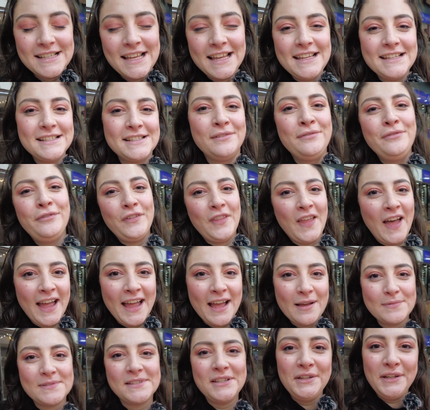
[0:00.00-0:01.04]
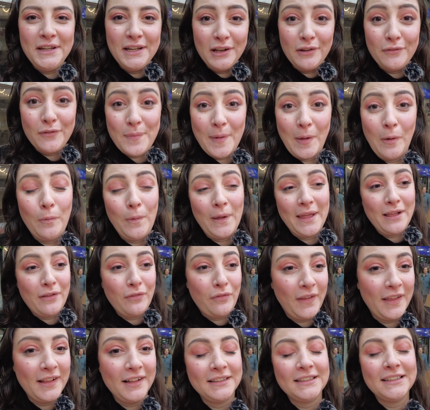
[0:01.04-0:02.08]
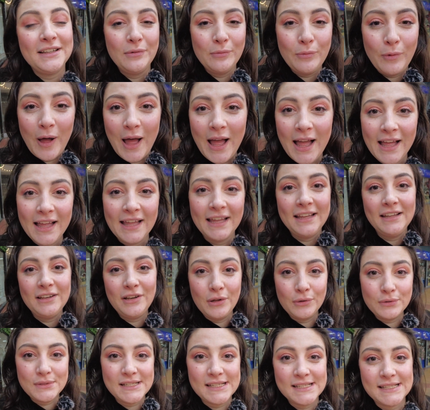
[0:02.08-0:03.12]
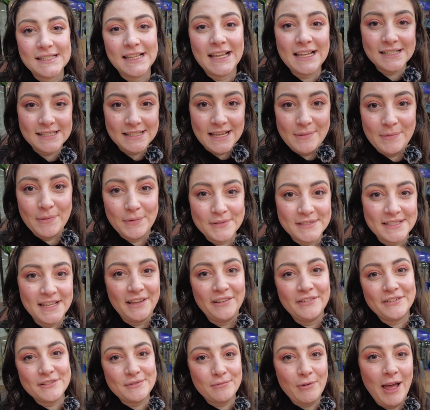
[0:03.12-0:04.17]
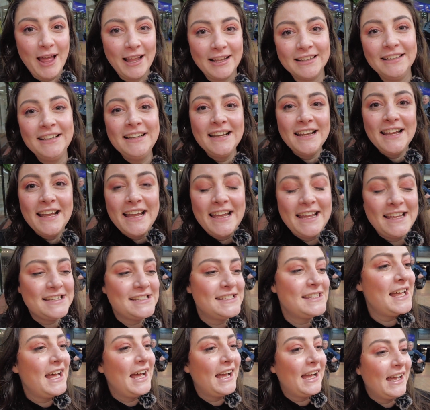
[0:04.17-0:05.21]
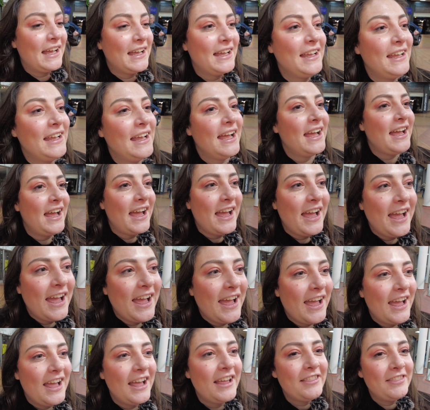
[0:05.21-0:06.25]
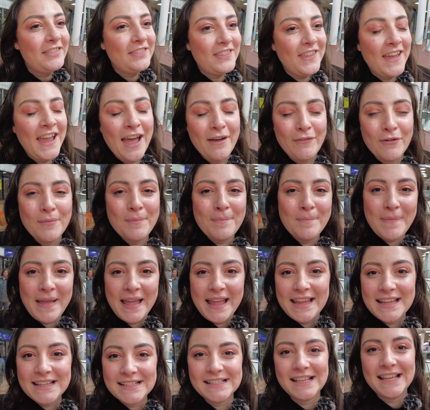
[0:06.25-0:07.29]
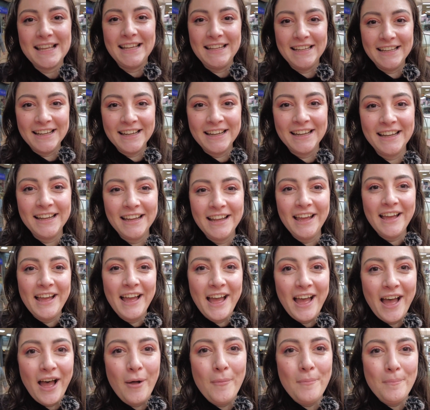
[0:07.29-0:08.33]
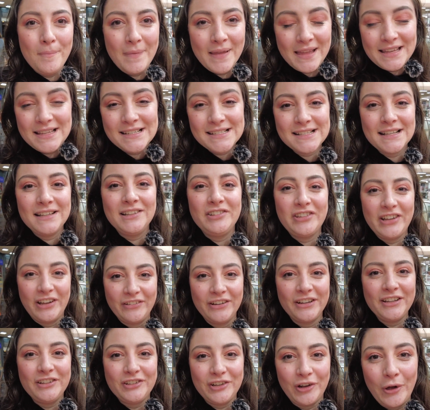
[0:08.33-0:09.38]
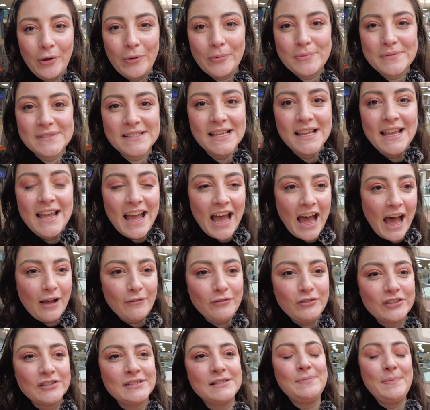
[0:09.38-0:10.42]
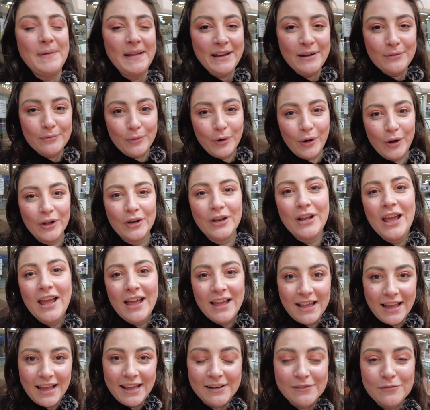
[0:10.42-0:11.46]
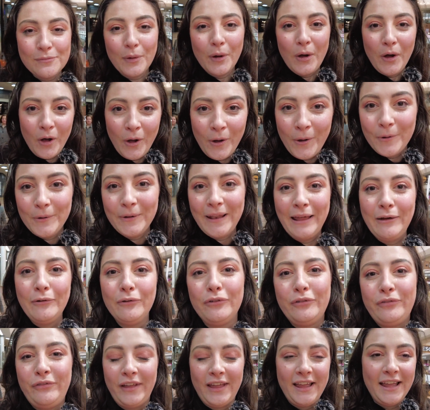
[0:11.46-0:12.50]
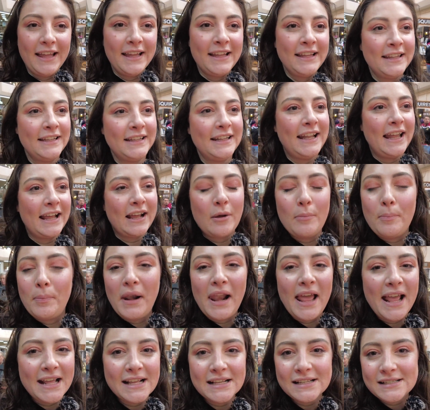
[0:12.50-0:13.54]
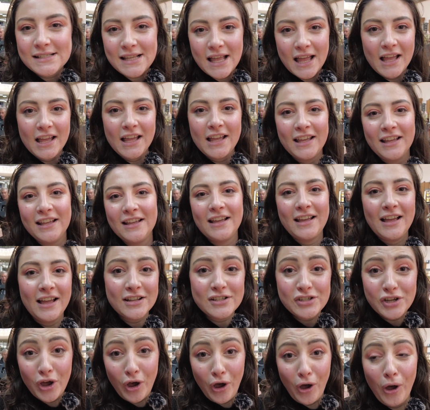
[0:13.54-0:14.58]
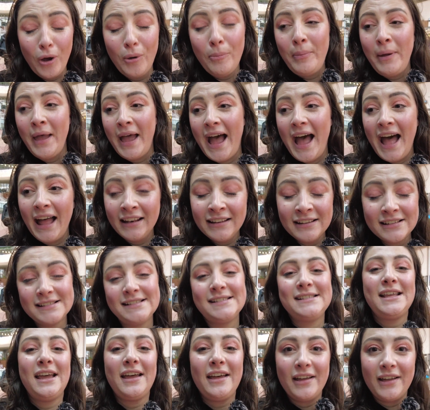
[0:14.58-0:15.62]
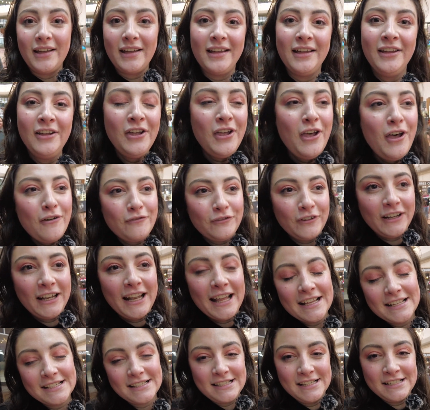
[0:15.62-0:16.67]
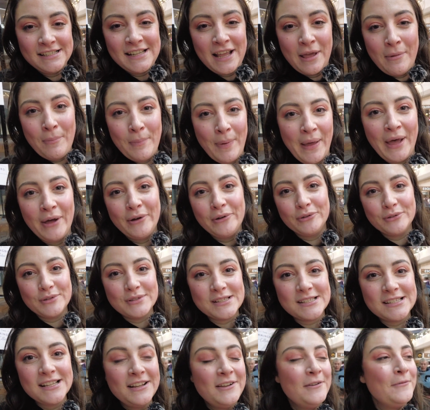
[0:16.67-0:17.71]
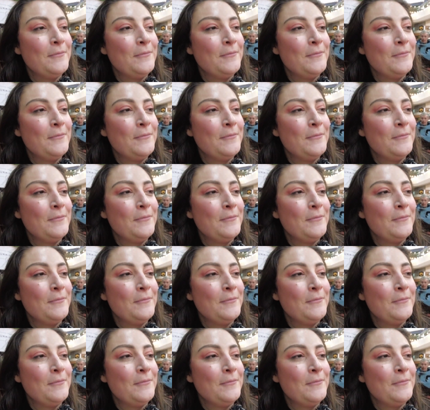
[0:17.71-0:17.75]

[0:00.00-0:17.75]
tell you something I absolutely love about Wakefield, and what I noticed last time I was here as well, is that they have amazing charity shops. I've just been in one and I've bought a whole outfit, like a blazer, a top and a skirt for less than £10.